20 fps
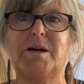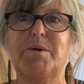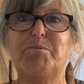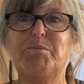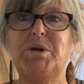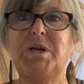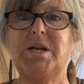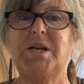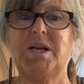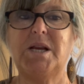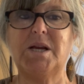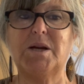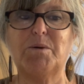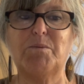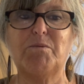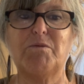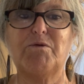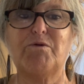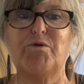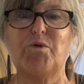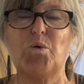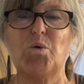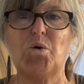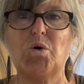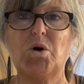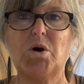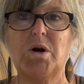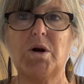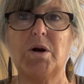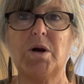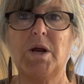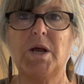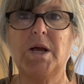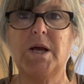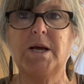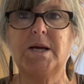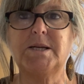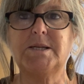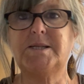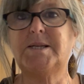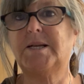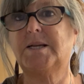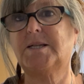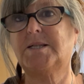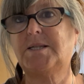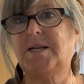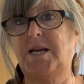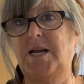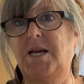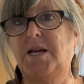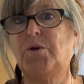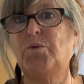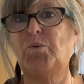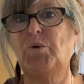medium for 6 to 8